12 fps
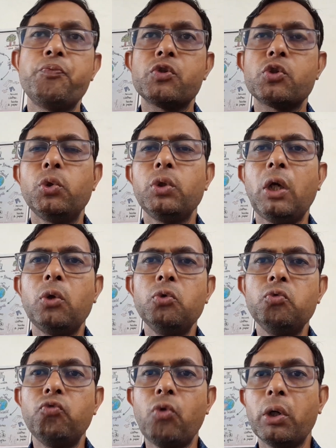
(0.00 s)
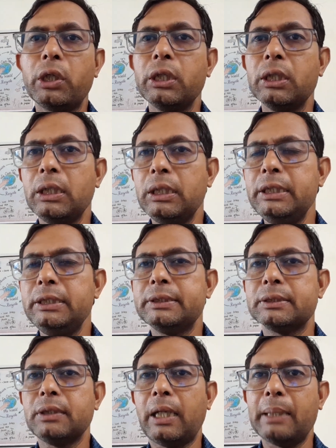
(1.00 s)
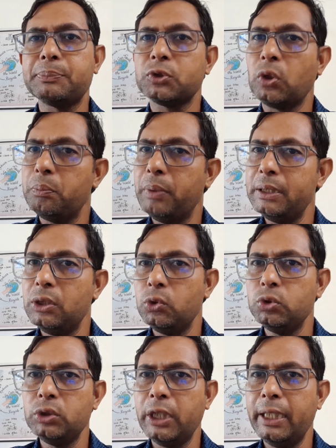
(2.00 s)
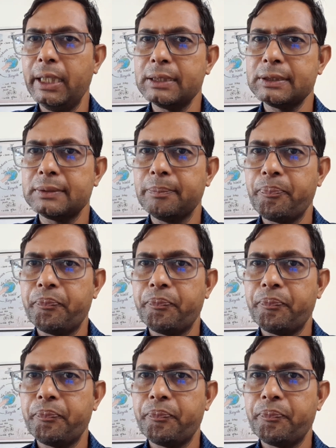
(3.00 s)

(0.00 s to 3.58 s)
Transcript: So now water is absorbed by the root hairs,